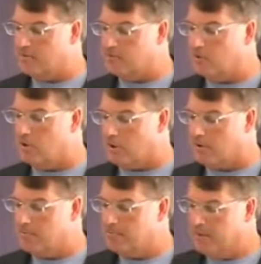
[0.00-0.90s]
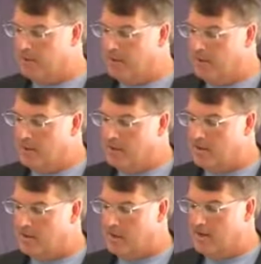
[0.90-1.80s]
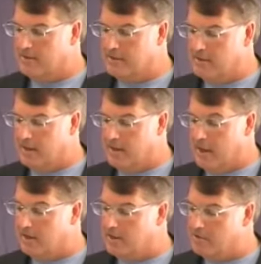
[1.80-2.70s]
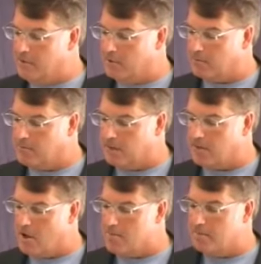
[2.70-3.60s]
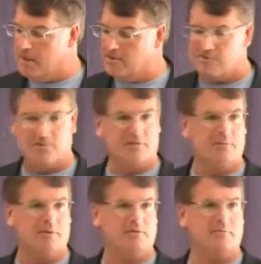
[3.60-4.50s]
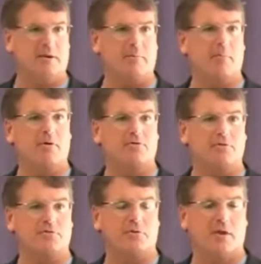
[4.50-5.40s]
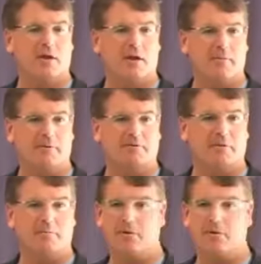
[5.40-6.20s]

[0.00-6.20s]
Bates Clark. In 1888, he wrote that combinations, he's meaning mergers, companies that